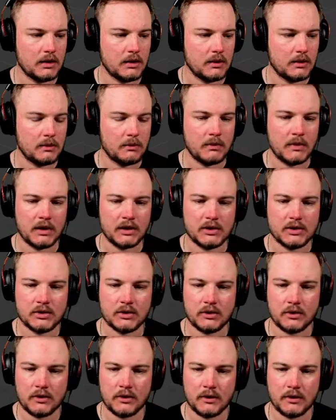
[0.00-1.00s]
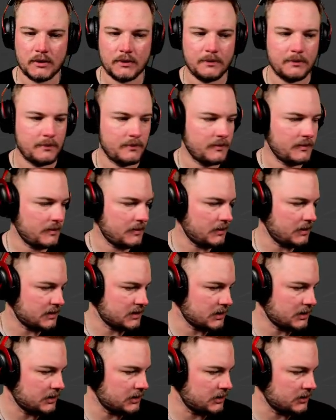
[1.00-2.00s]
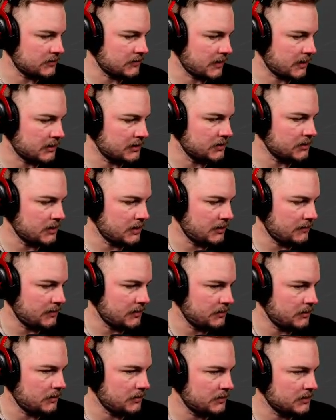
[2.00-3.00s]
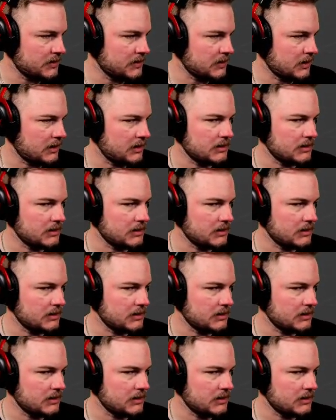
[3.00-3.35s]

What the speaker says: Make sure, just kind of distractness have it on the side.